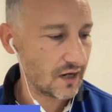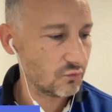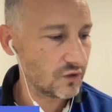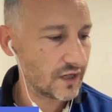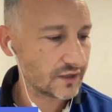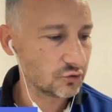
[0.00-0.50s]

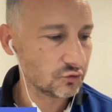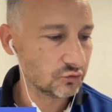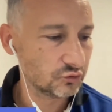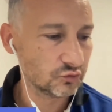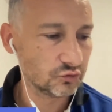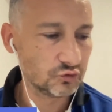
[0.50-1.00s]
would like to
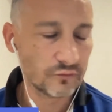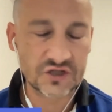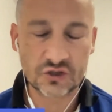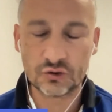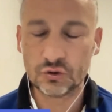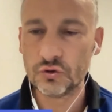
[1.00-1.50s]

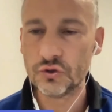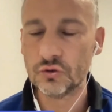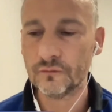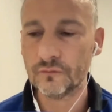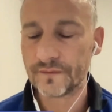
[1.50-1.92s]
mention to you